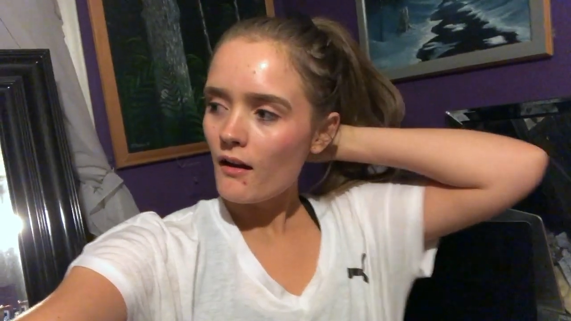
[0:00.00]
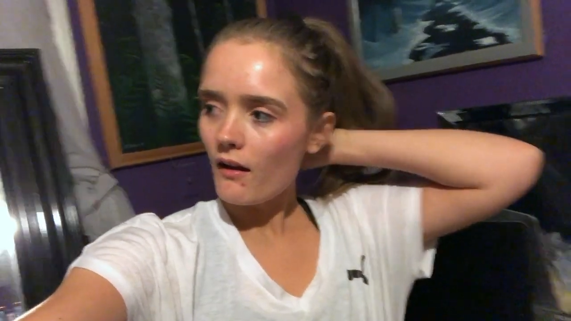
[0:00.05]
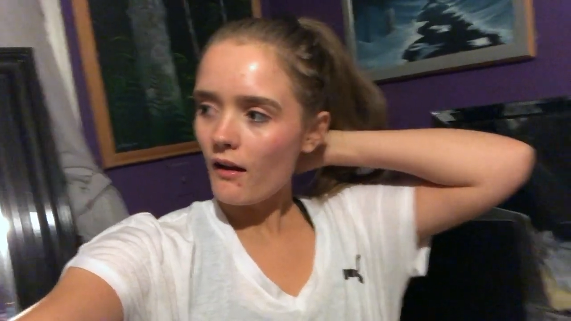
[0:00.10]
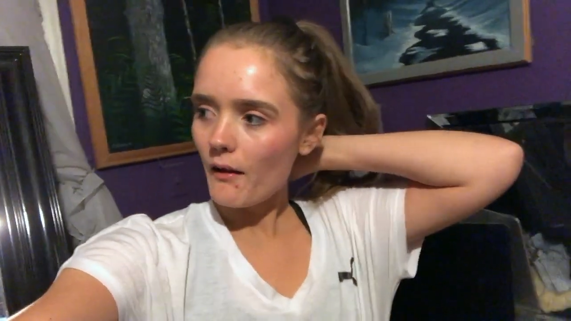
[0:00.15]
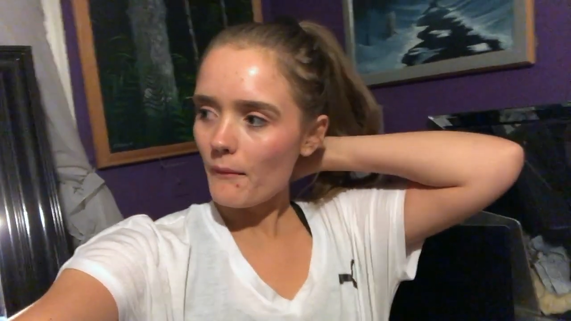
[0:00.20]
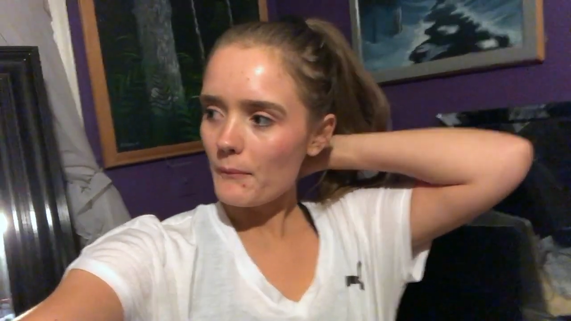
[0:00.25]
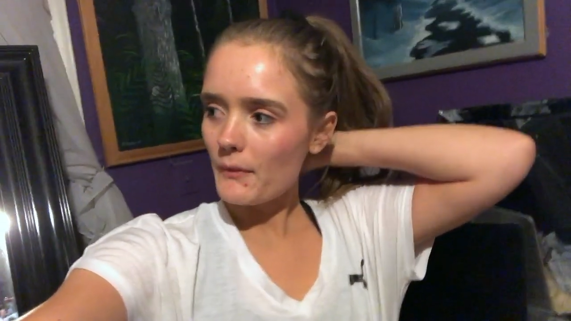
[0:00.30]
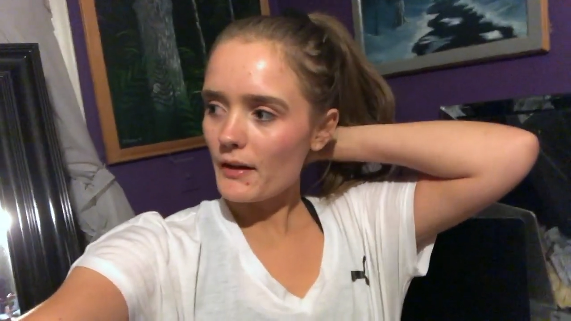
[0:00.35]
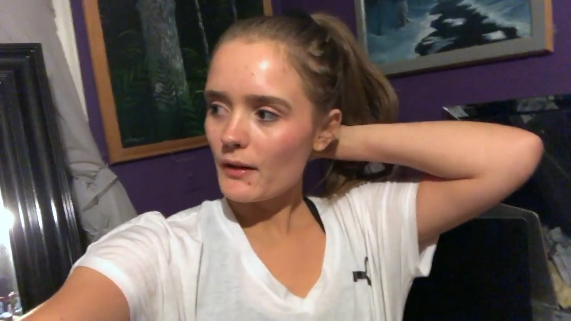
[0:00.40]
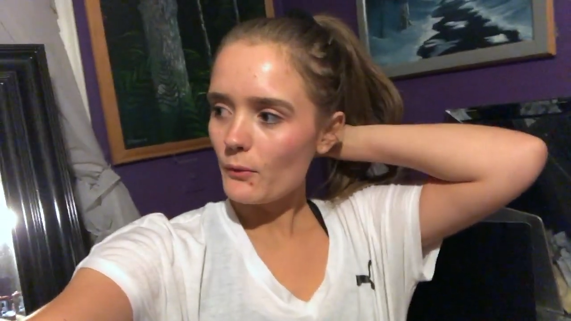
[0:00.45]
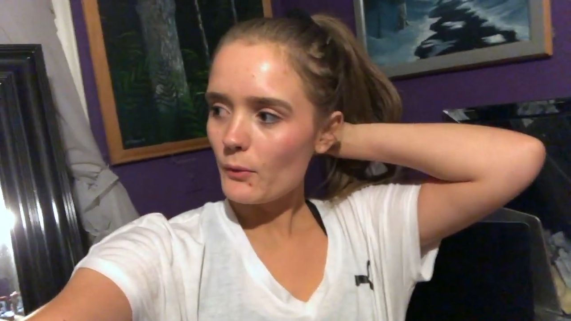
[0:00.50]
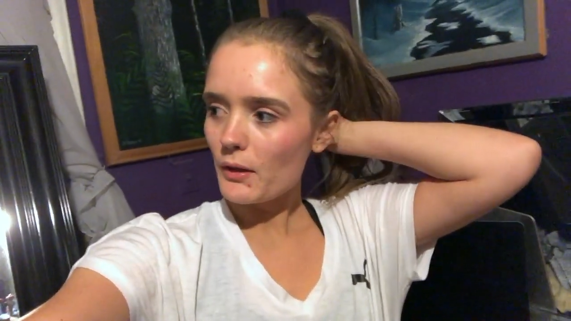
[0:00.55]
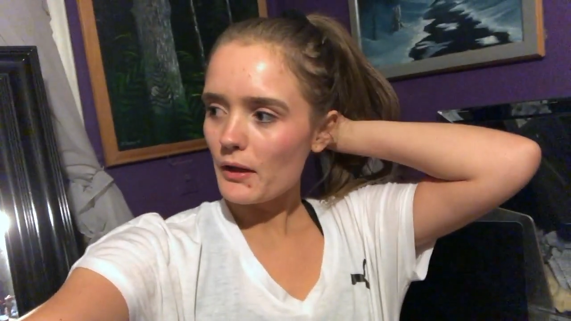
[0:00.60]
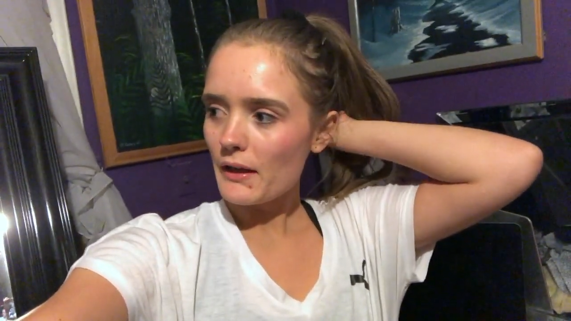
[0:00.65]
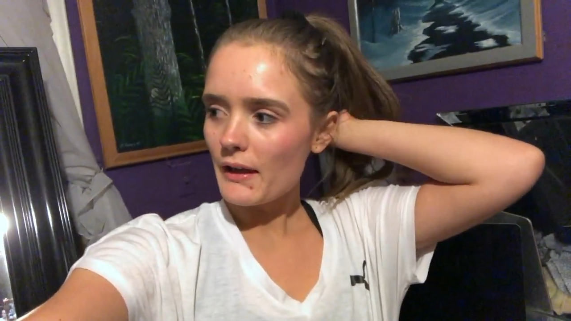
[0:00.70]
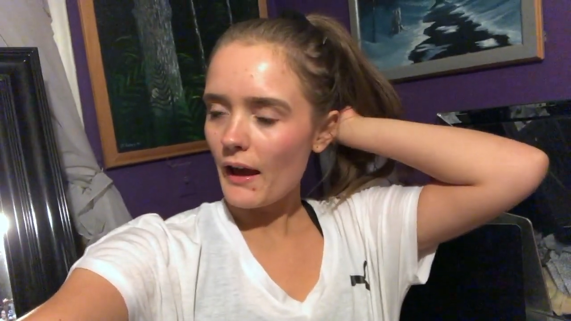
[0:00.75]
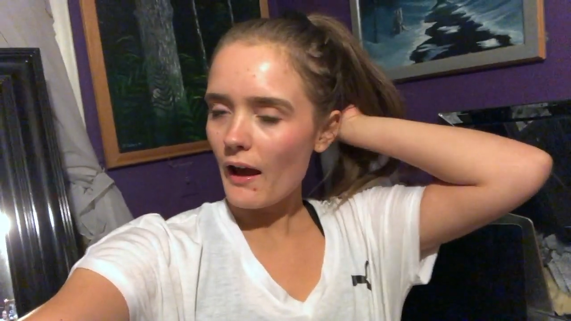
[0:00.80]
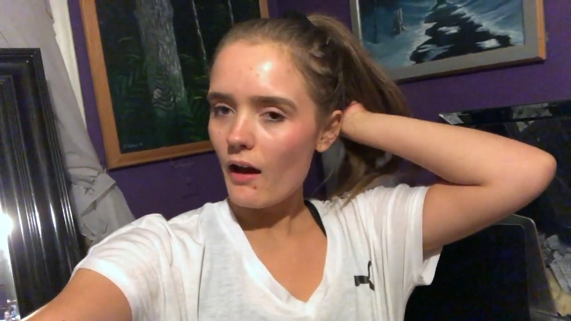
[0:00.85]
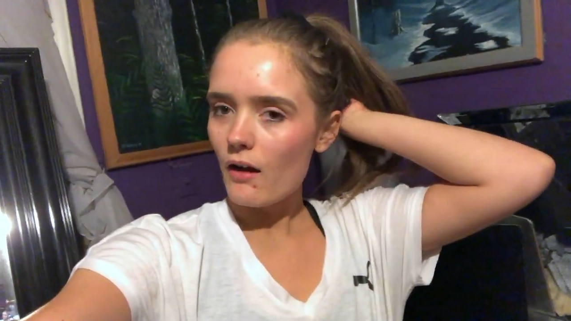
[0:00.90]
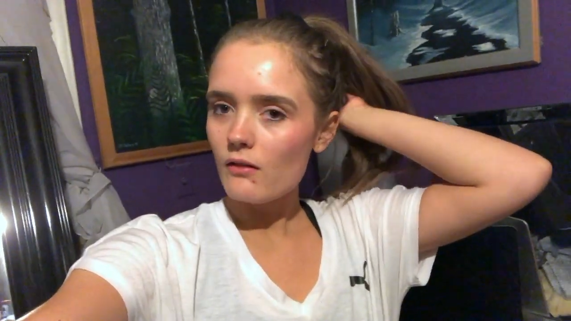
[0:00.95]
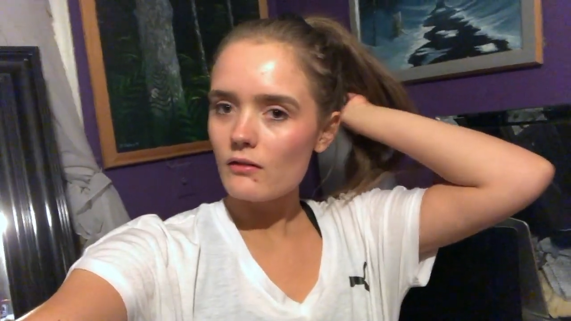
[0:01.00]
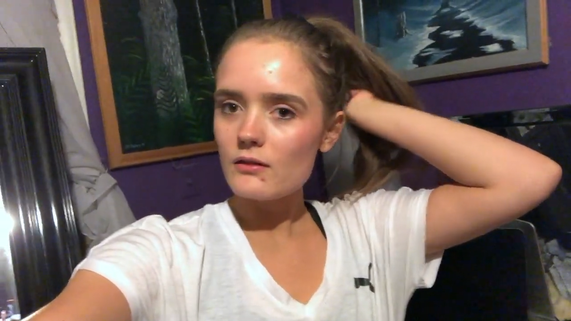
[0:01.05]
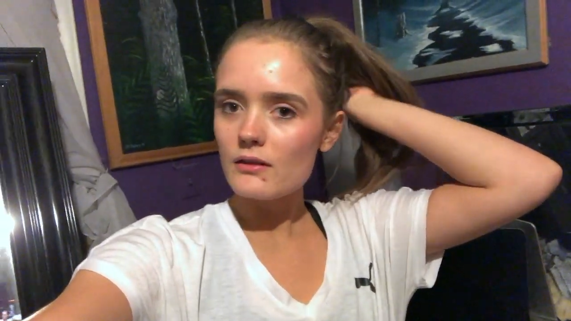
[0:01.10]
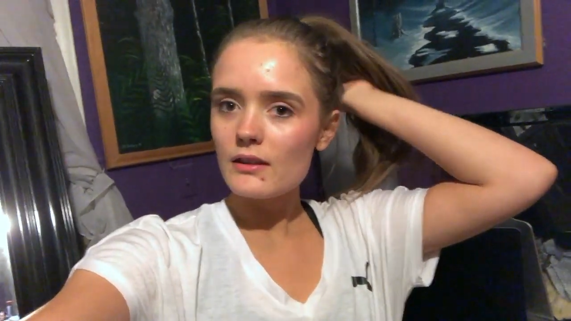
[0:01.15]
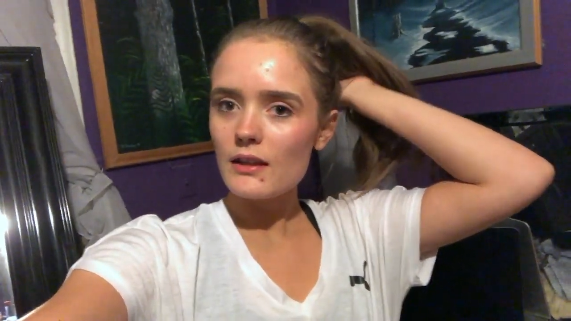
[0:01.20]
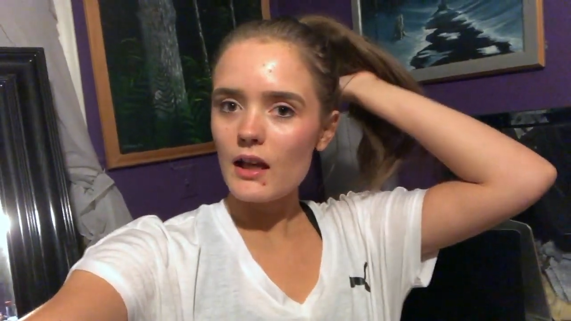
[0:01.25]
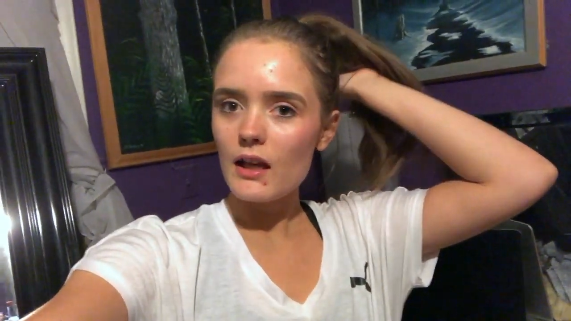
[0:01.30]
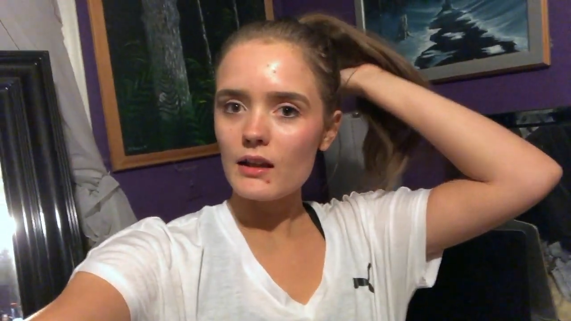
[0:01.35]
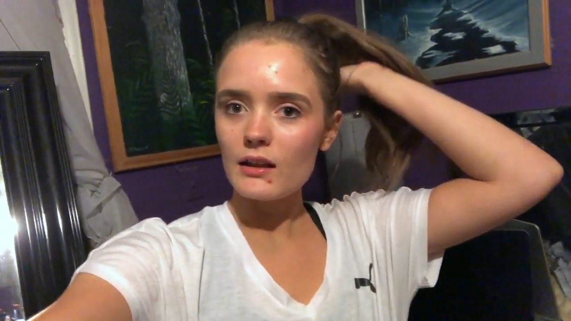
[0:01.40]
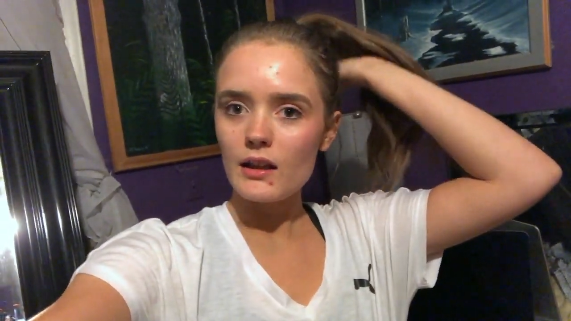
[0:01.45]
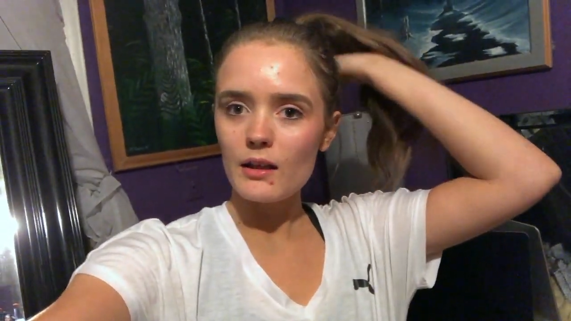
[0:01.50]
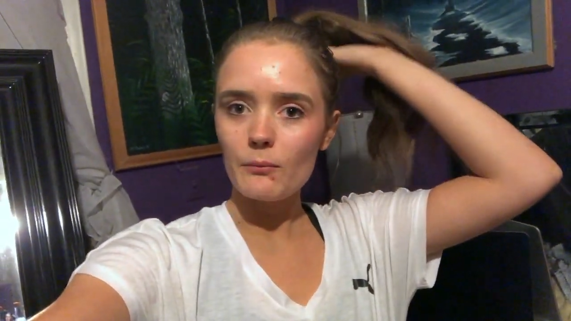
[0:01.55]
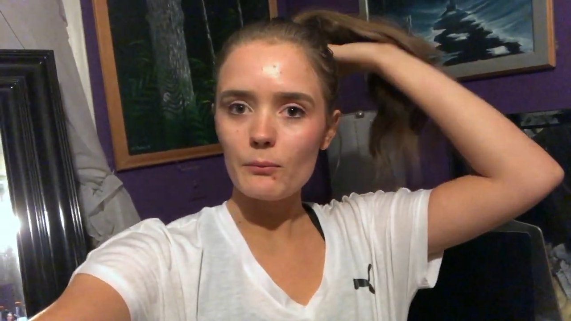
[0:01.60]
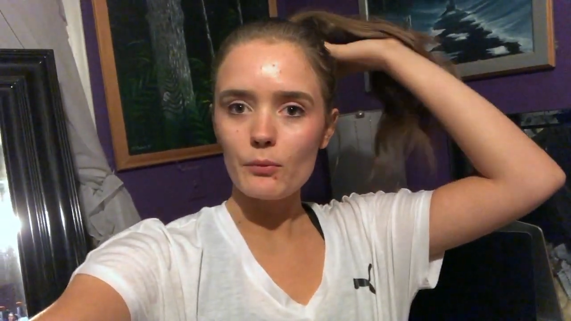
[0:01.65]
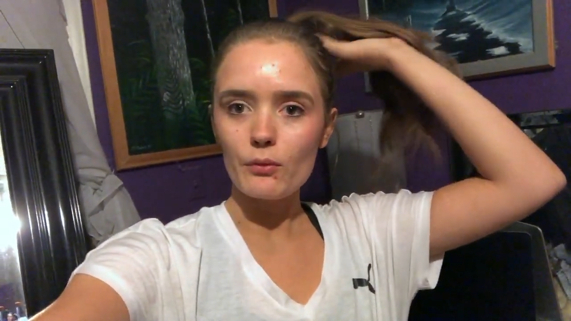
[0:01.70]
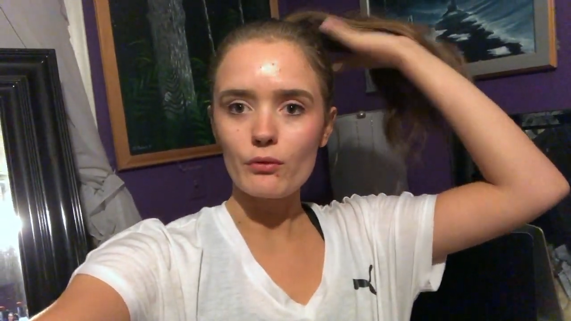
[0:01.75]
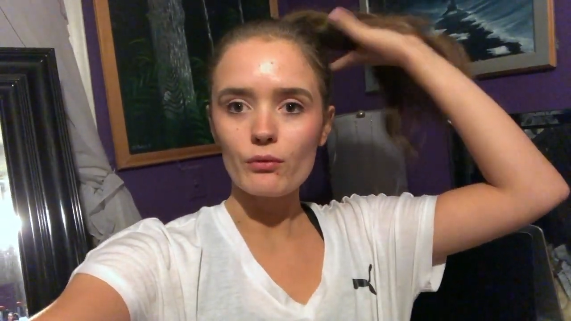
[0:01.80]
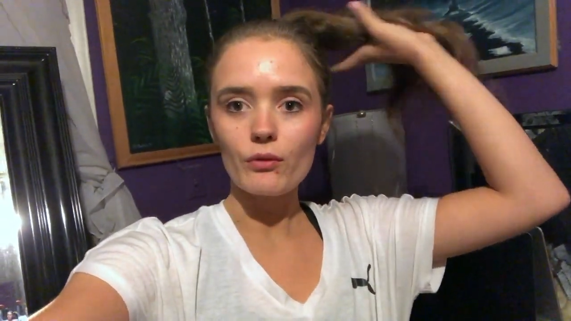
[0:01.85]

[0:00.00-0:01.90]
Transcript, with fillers: I'm gonna work out and then